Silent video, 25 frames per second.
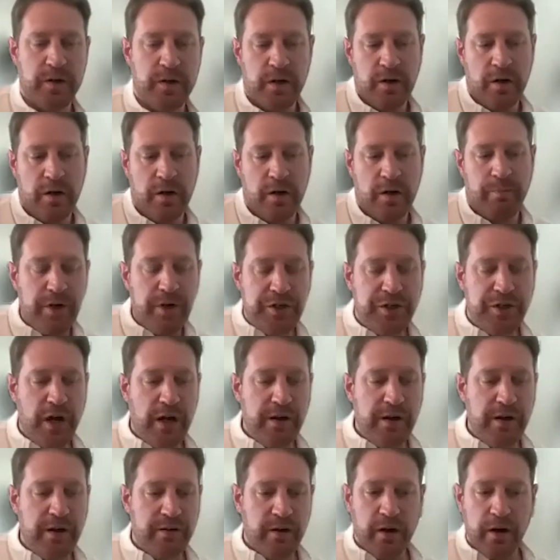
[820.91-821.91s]
and
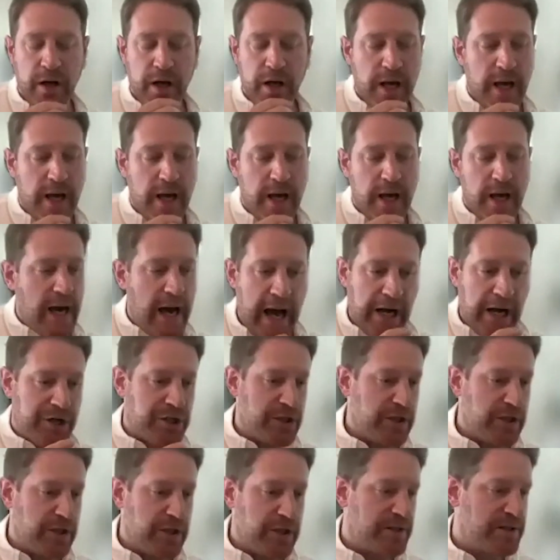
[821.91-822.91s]
appreciate that
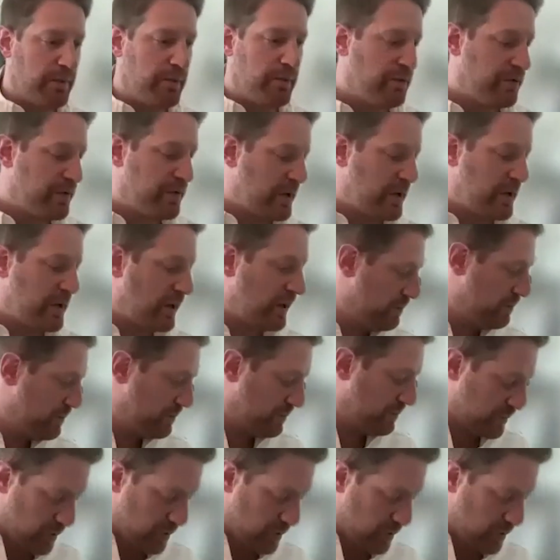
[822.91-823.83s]
actually some of the